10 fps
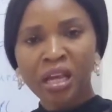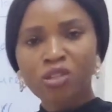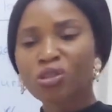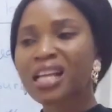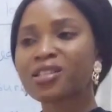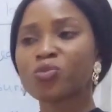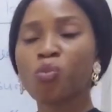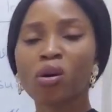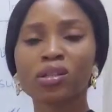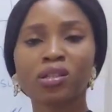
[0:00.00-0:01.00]
So that is
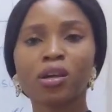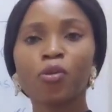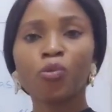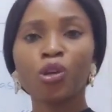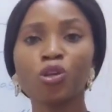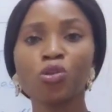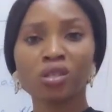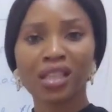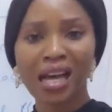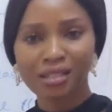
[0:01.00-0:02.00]
what we use
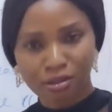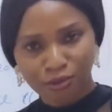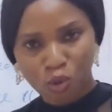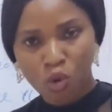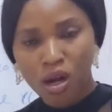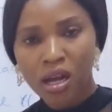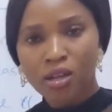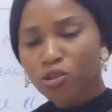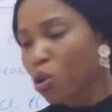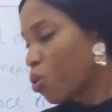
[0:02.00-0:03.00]
darts for.
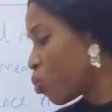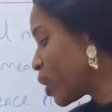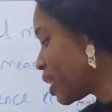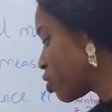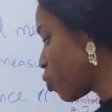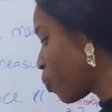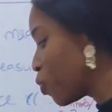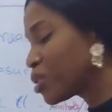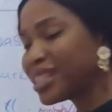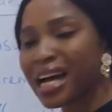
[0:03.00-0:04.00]
So we need to
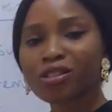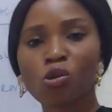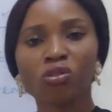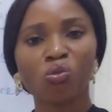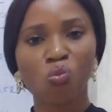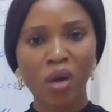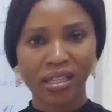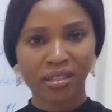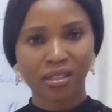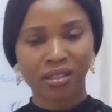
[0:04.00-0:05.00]
put that on the
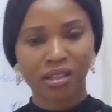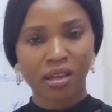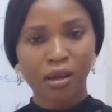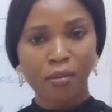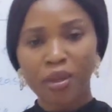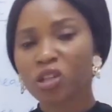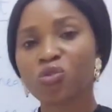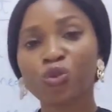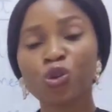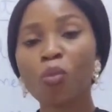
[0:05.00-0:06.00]
waist,
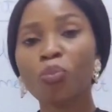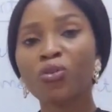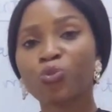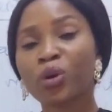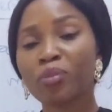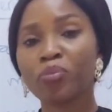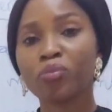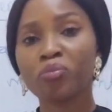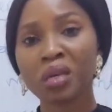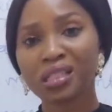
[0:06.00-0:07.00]
because if we
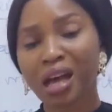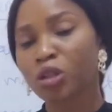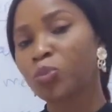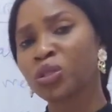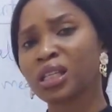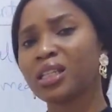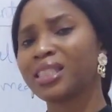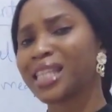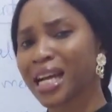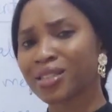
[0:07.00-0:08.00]
miss out
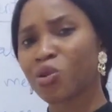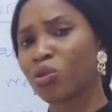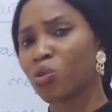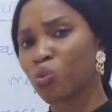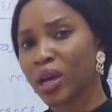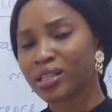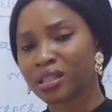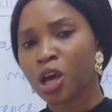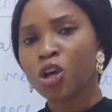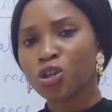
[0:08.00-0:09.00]
putting that on the waist,
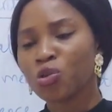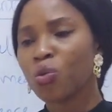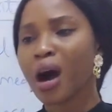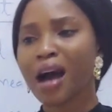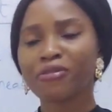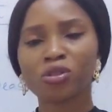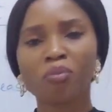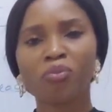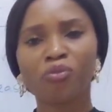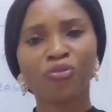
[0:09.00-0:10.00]
you will have
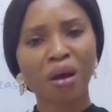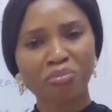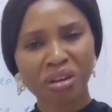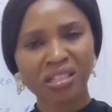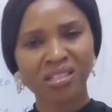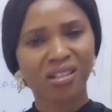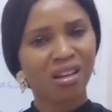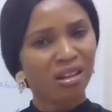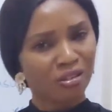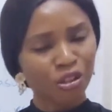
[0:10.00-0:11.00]
some fabrics,
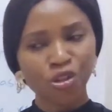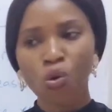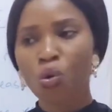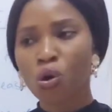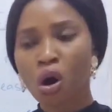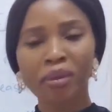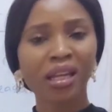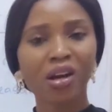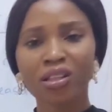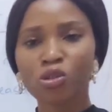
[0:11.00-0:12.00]
you know, coming
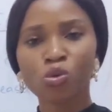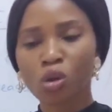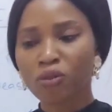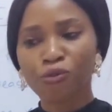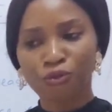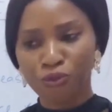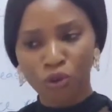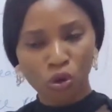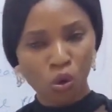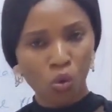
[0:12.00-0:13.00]
out. It will not
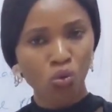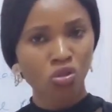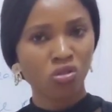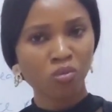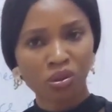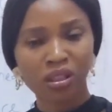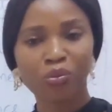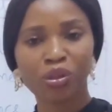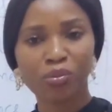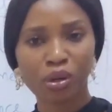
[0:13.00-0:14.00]
flow smoothly
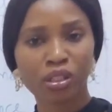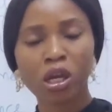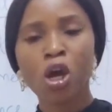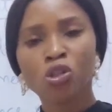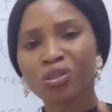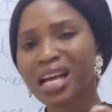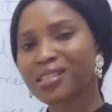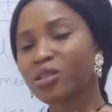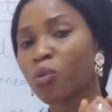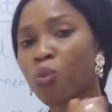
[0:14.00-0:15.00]
with the body. So that's
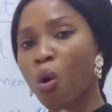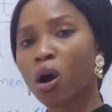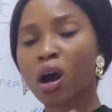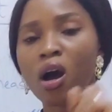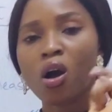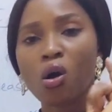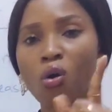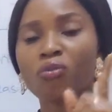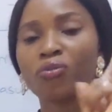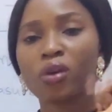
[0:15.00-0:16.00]
the work
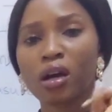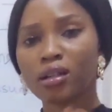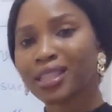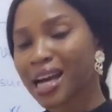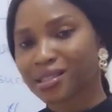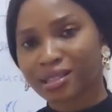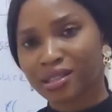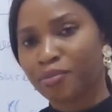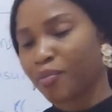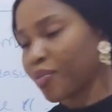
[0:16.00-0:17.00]
of that
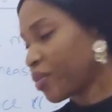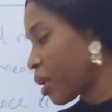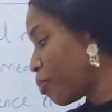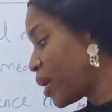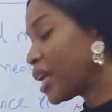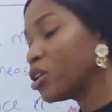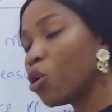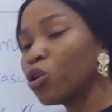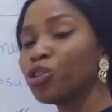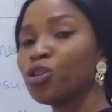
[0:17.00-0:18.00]
being
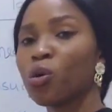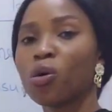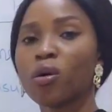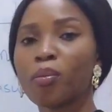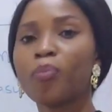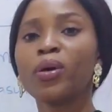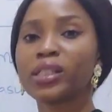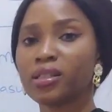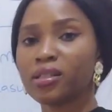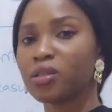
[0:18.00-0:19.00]
on your
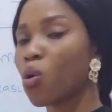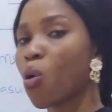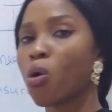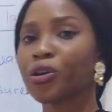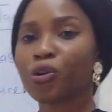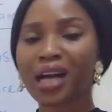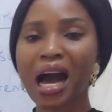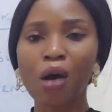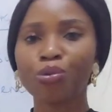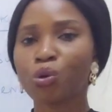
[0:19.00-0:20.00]
bodice or your
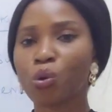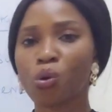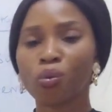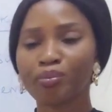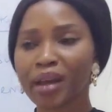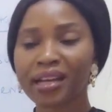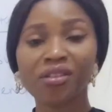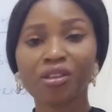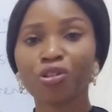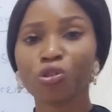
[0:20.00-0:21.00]
gown or
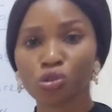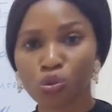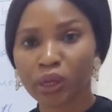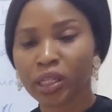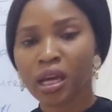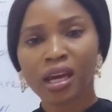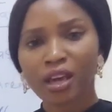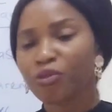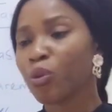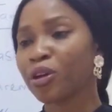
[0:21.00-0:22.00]
anything you're doing.
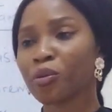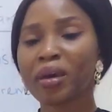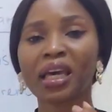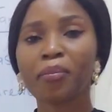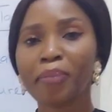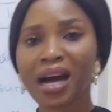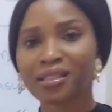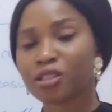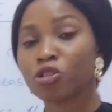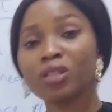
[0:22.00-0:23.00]
Even when you're making
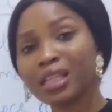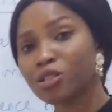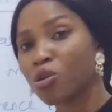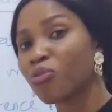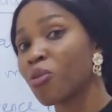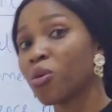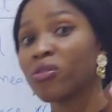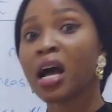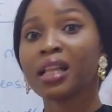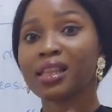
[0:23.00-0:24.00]
pants, you need some form
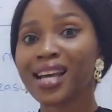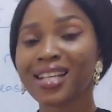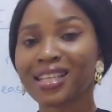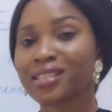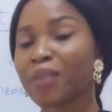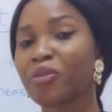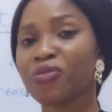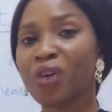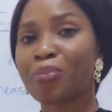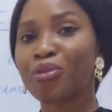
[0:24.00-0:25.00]
of that, except the
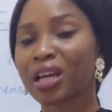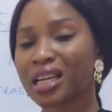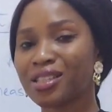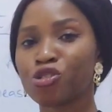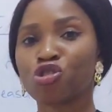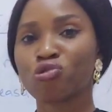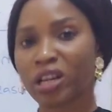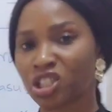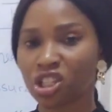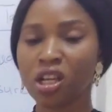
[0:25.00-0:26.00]
fabric is a
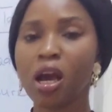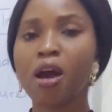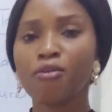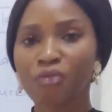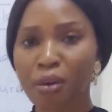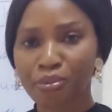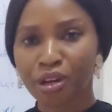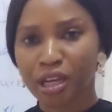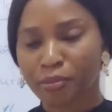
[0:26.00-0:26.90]
stretchy fabric.